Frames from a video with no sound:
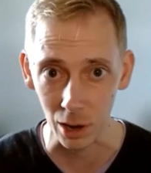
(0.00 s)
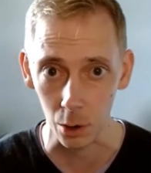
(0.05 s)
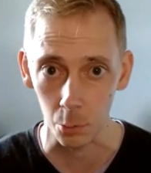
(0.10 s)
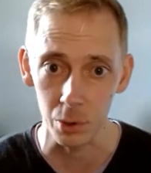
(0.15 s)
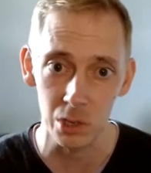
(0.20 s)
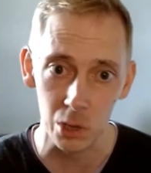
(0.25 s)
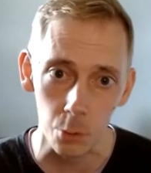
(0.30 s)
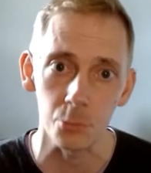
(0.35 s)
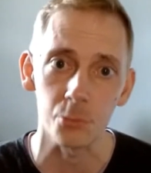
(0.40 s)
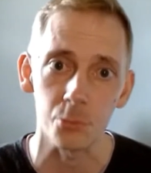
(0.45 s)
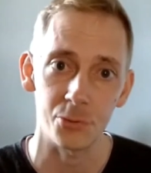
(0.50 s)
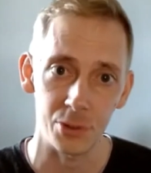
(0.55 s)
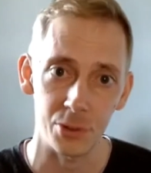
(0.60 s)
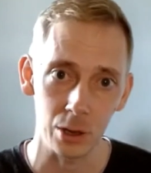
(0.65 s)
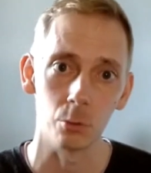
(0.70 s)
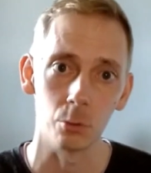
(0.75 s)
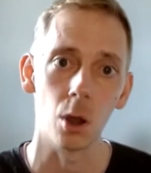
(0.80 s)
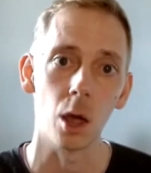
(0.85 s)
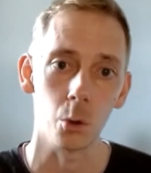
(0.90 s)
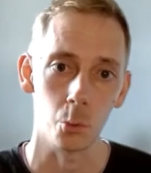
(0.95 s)
We don't feel
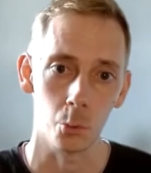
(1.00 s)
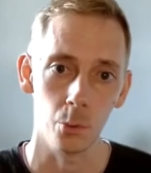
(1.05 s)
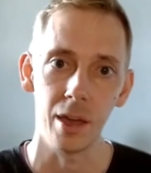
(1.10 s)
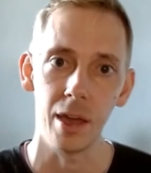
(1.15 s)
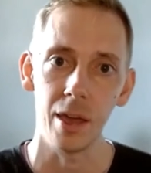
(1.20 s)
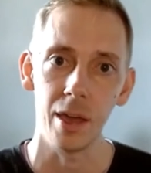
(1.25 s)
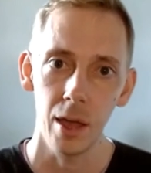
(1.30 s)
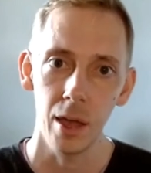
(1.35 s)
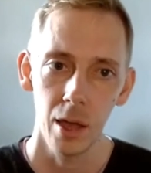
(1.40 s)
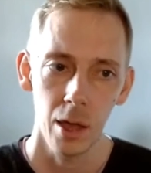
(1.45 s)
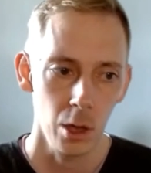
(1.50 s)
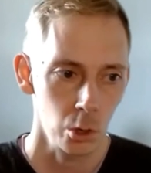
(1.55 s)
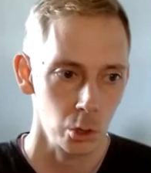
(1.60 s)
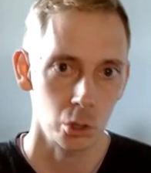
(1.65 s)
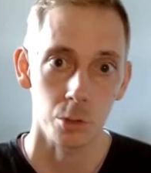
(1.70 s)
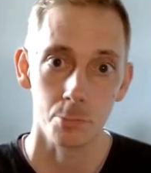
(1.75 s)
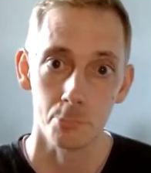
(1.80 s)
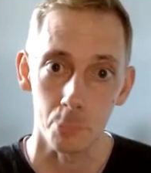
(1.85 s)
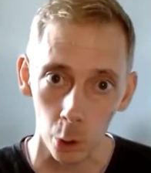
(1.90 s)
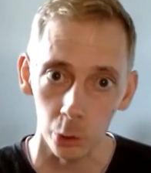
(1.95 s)
like we're
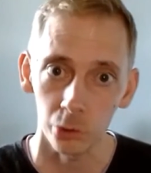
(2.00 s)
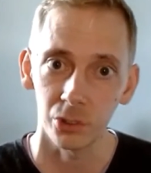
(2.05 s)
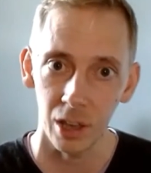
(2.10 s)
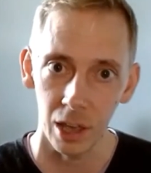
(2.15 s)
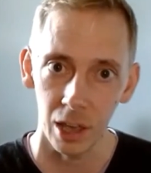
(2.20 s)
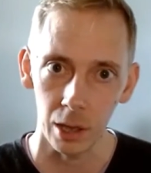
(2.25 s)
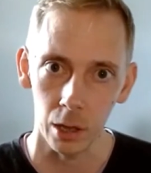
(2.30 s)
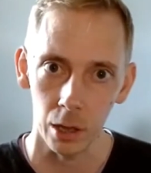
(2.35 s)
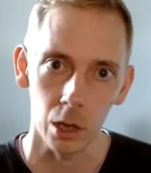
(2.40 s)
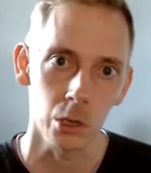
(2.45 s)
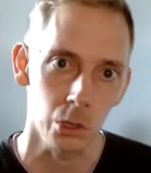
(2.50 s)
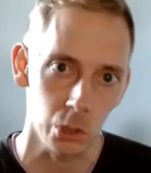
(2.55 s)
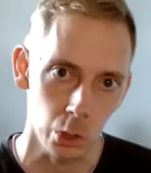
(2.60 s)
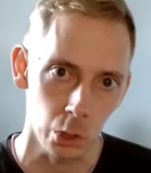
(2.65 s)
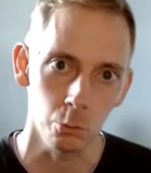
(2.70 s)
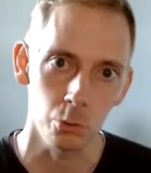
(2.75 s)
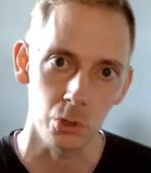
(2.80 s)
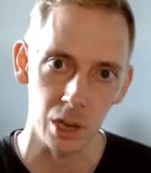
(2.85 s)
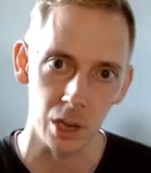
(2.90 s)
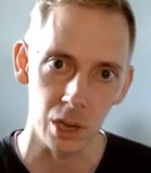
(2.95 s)
spotting and
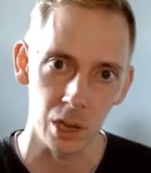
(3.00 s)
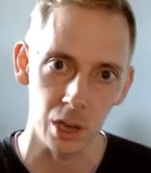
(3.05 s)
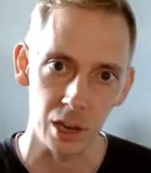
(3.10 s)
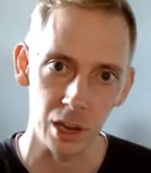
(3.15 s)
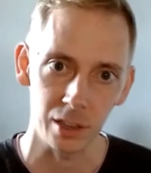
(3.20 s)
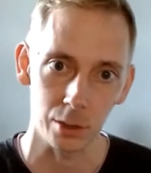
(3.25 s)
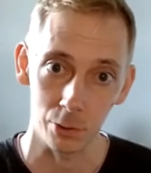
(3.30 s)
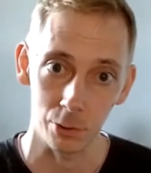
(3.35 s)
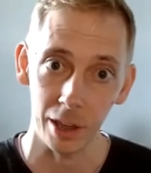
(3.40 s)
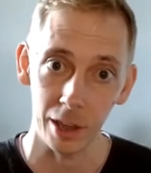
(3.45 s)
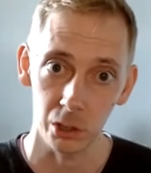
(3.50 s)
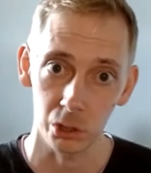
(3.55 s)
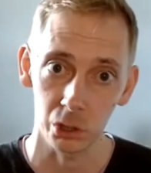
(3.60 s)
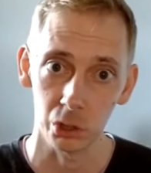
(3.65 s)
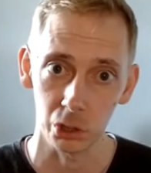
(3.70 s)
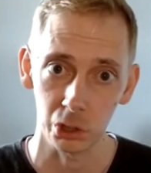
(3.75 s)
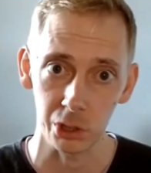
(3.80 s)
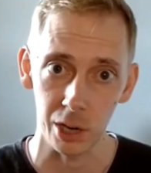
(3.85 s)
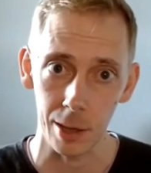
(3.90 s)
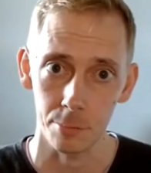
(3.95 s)
using the
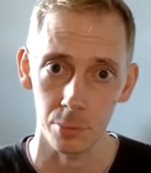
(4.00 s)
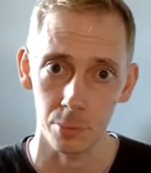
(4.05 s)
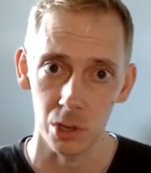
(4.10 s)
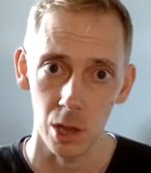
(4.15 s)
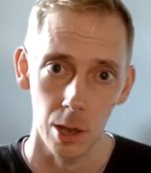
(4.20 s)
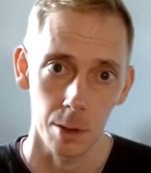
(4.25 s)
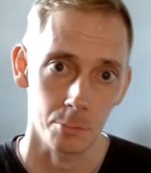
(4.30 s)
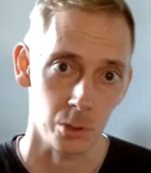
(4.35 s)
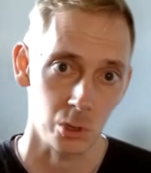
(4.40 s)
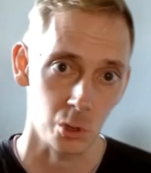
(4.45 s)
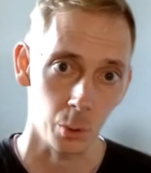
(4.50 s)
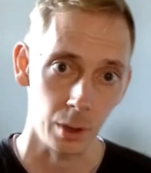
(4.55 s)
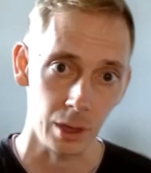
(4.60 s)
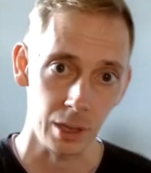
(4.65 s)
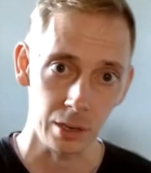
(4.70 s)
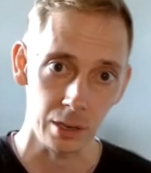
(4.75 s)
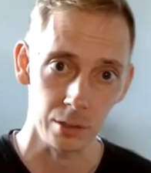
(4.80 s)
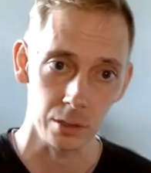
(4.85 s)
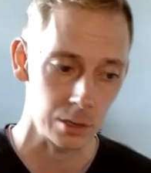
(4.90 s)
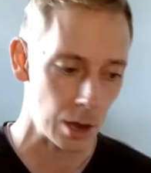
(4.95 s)
relationships
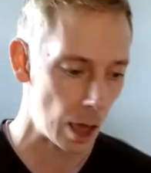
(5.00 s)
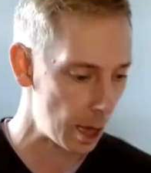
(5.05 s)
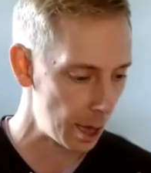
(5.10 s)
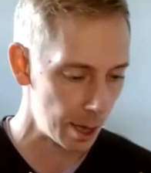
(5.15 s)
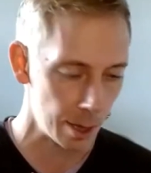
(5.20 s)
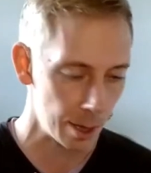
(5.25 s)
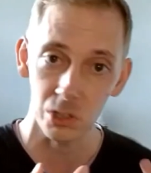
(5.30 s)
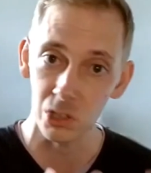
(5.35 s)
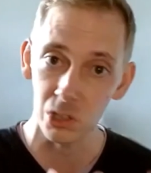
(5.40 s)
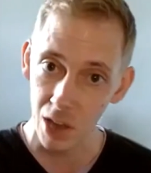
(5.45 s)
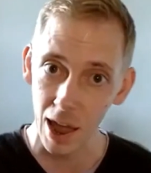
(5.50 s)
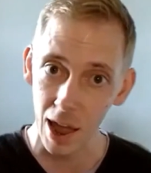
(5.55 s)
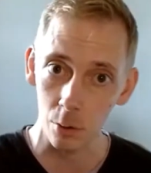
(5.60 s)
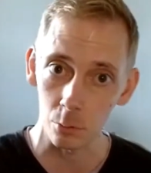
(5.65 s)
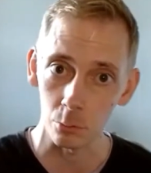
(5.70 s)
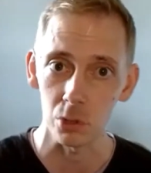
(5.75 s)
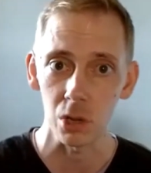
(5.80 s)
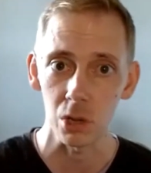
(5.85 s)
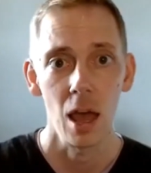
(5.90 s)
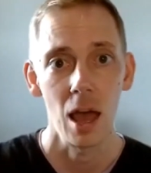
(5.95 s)
between
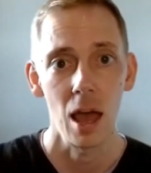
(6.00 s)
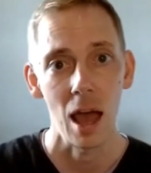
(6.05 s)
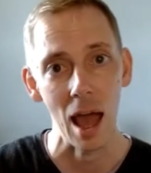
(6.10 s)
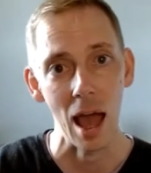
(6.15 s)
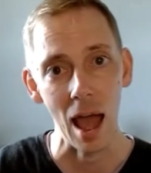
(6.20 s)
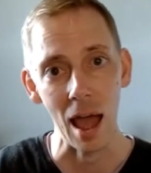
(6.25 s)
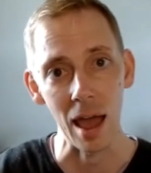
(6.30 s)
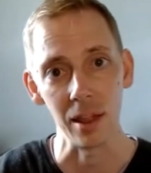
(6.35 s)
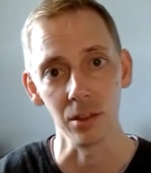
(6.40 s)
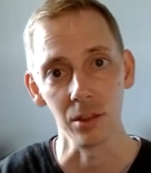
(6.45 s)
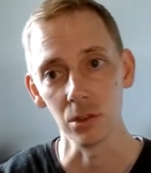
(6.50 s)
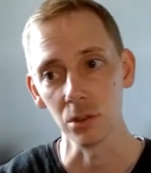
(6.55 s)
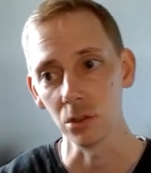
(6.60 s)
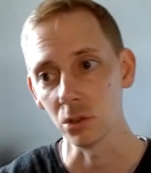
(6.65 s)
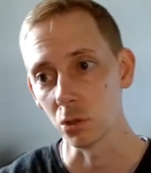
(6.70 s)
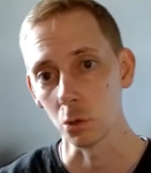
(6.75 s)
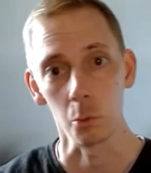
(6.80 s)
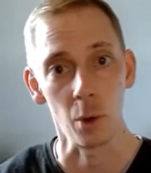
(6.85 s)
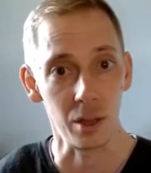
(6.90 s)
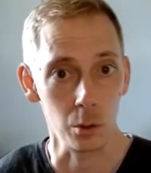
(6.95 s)
sound and the
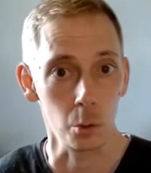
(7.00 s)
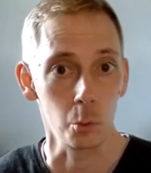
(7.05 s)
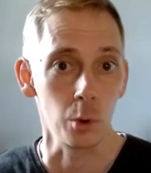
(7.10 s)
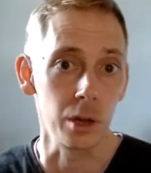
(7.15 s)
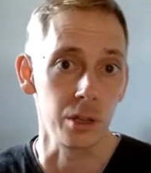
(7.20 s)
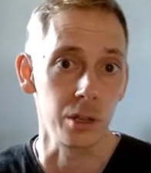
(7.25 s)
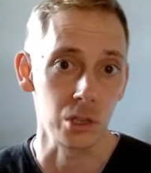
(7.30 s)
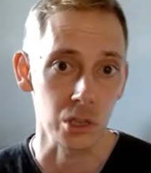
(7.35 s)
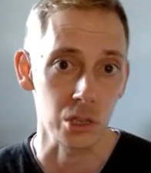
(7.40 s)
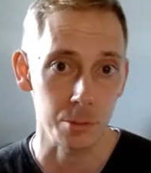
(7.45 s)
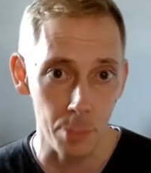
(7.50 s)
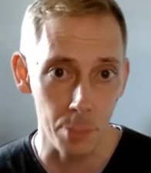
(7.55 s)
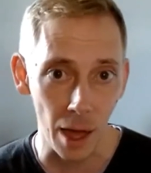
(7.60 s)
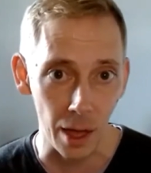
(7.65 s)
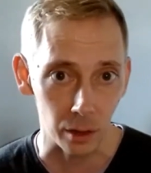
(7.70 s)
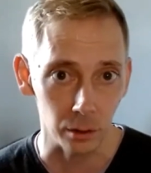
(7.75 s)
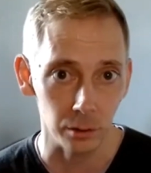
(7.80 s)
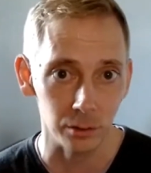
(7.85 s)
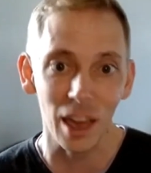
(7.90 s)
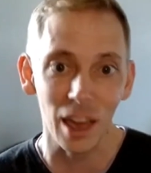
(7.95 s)
way that words are
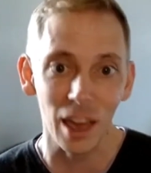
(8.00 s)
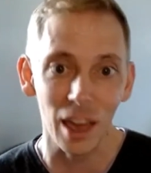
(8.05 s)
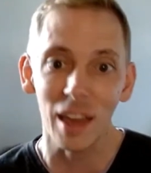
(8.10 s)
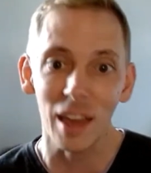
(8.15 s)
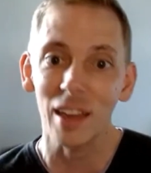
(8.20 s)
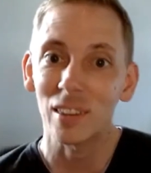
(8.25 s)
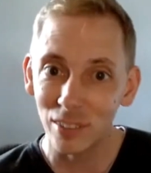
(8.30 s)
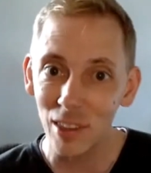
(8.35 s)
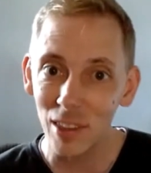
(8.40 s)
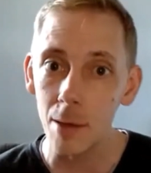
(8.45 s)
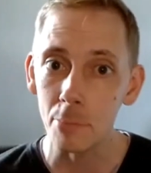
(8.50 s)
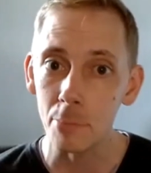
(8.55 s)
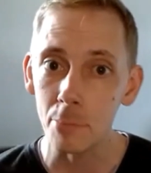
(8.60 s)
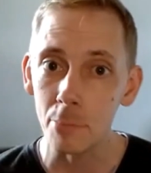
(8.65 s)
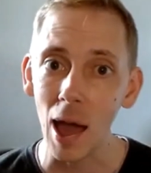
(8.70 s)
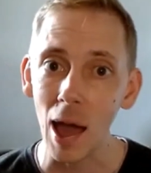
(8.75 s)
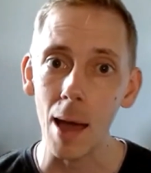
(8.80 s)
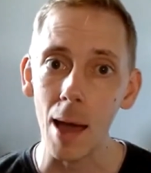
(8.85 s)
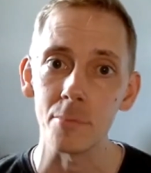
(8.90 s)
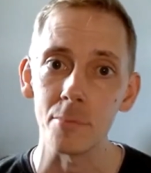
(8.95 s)
spelt, except perhaps
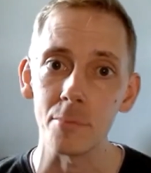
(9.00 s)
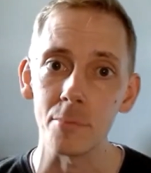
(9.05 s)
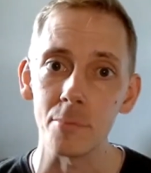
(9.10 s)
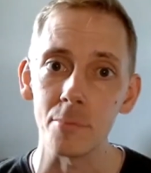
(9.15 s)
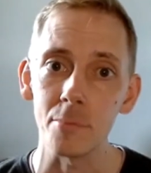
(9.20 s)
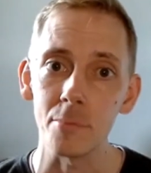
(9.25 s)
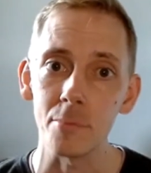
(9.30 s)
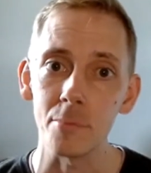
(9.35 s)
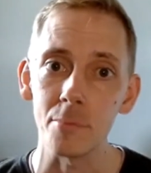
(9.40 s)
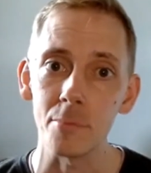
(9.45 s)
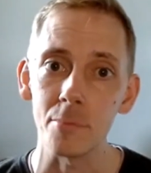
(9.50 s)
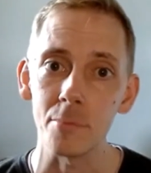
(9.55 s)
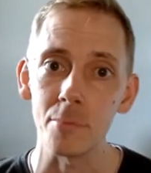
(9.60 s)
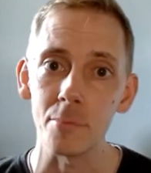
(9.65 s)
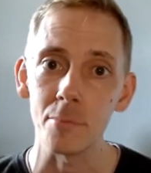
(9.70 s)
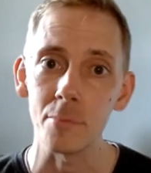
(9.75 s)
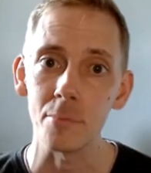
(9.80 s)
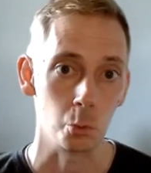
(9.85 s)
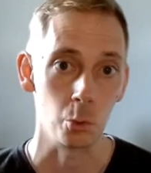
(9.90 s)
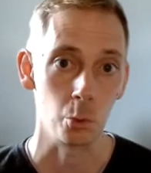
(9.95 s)
when we come across a
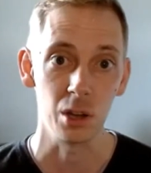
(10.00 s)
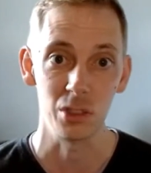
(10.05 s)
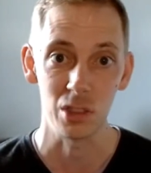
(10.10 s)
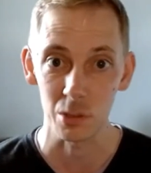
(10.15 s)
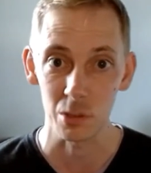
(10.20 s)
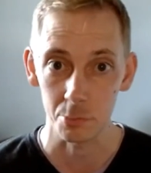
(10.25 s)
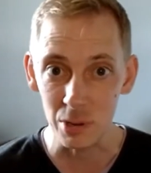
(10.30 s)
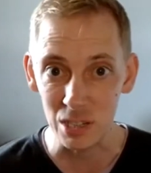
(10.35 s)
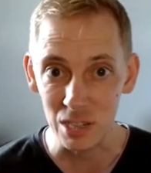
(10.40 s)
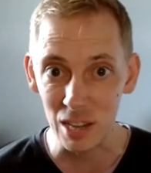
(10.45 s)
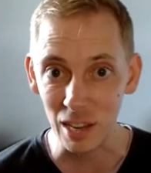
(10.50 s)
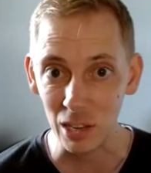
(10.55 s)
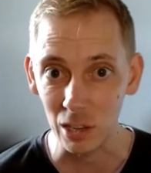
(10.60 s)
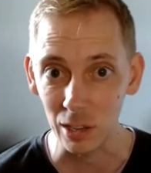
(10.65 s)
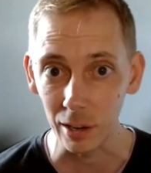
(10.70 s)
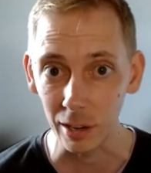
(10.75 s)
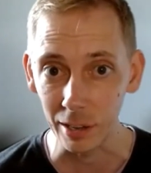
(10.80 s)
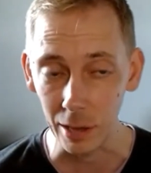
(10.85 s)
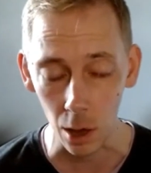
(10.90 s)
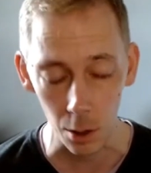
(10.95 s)
word that's particularly
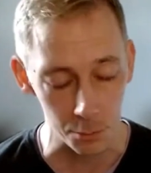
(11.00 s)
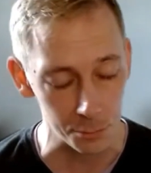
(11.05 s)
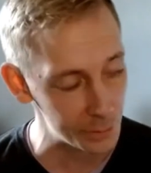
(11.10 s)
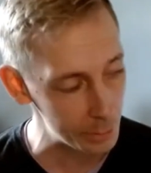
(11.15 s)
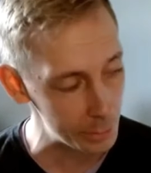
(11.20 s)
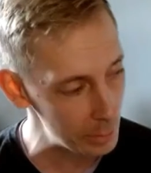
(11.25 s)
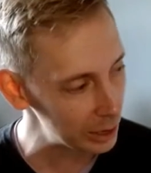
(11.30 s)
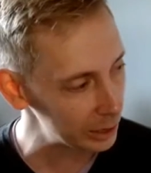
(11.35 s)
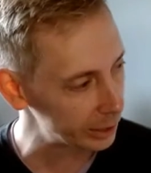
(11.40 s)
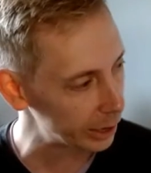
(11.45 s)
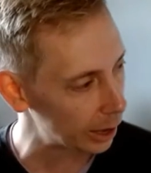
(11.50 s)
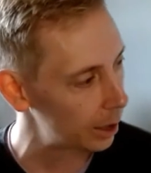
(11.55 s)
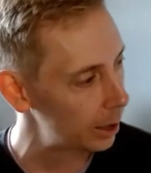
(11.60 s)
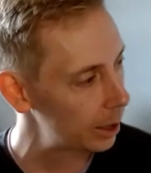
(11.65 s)
unfamiliar.